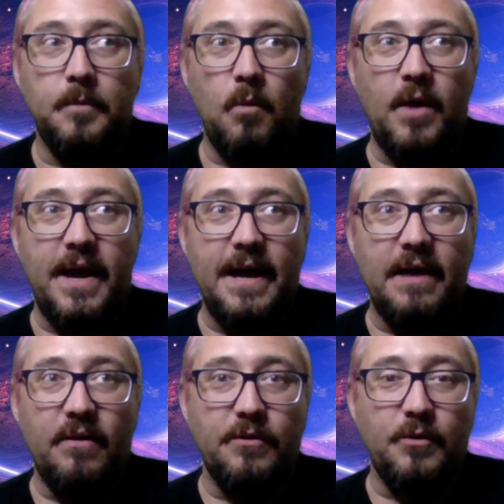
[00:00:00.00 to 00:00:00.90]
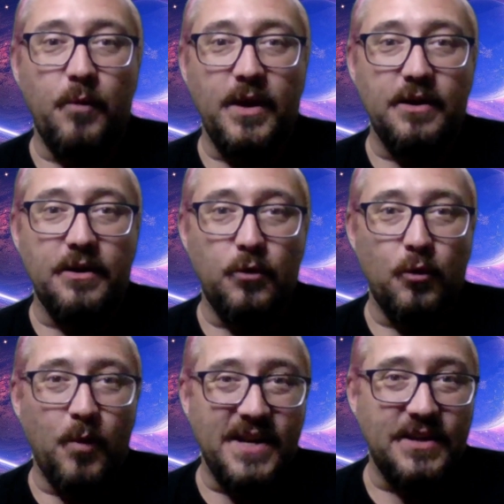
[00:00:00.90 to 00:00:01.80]
where the winner or
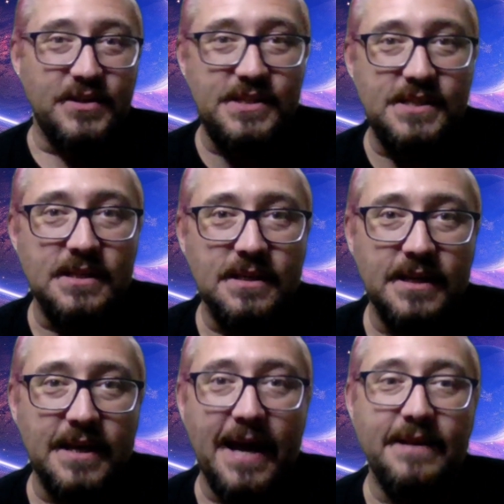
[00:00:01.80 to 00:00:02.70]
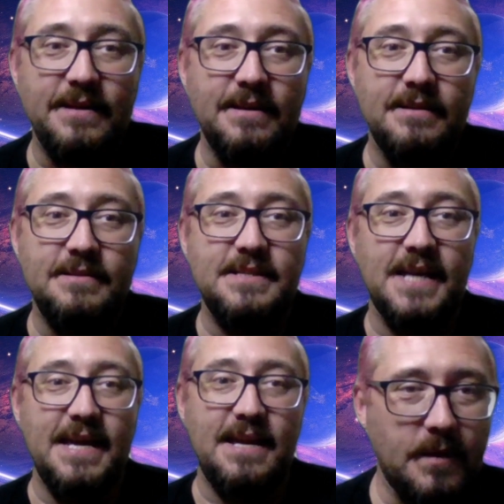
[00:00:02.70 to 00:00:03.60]
winners can
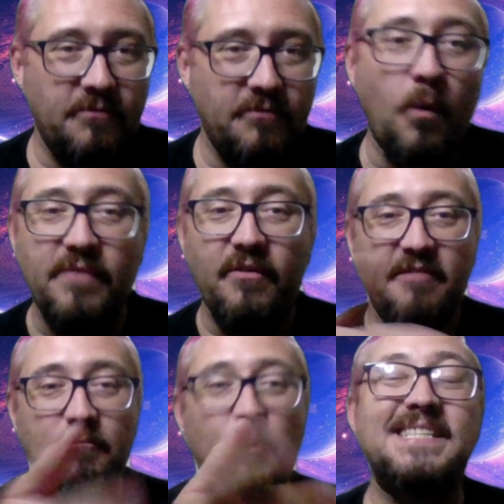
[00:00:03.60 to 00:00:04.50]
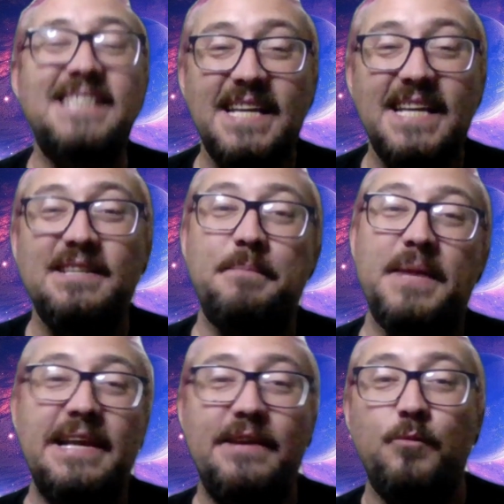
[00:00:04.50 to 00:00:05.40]
take 45.6
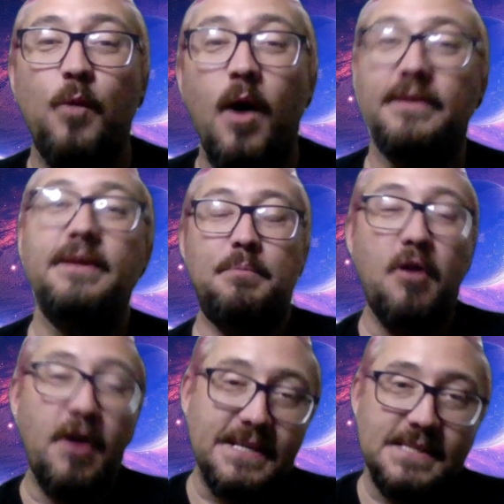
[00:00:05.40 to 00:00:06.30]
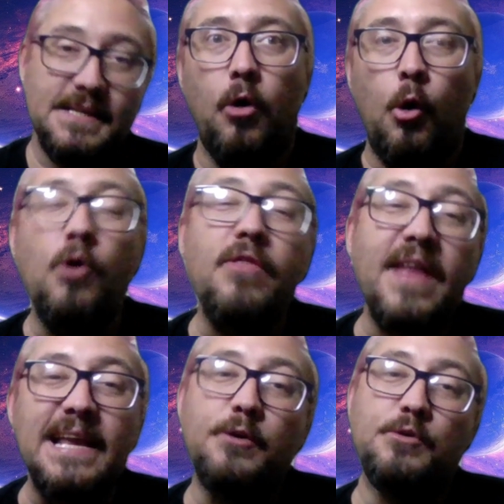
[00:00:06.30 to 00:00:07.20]
billion won prize, or
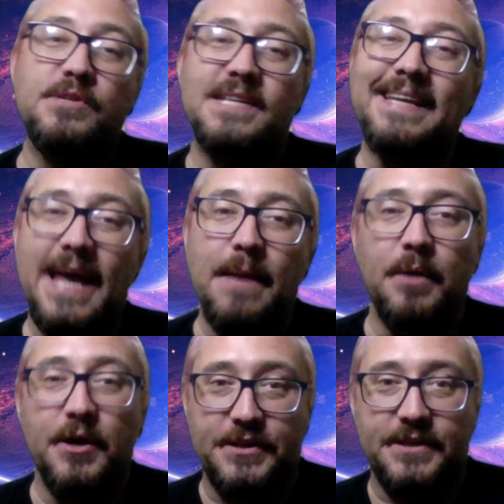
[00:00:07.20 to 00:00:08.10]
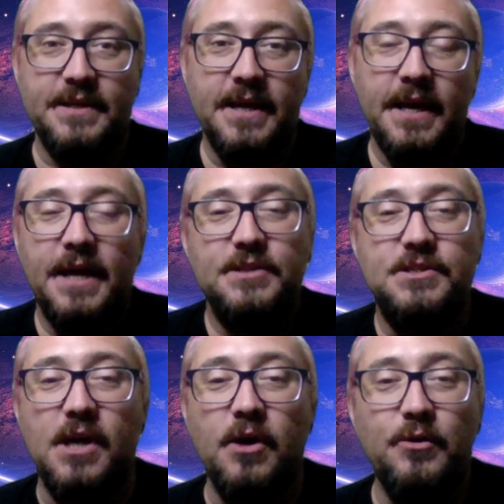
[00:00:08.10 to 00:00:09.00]
they lose and get murdered.
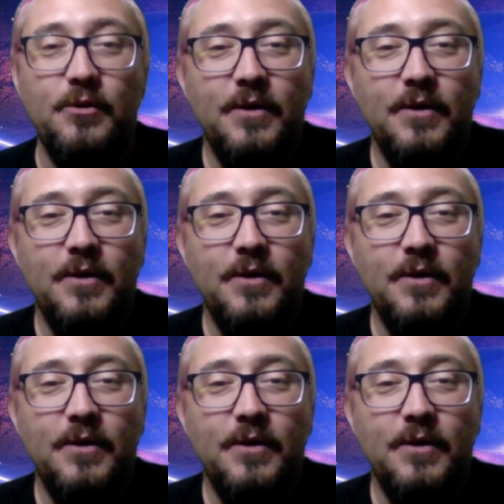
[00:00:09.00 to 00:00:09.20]
So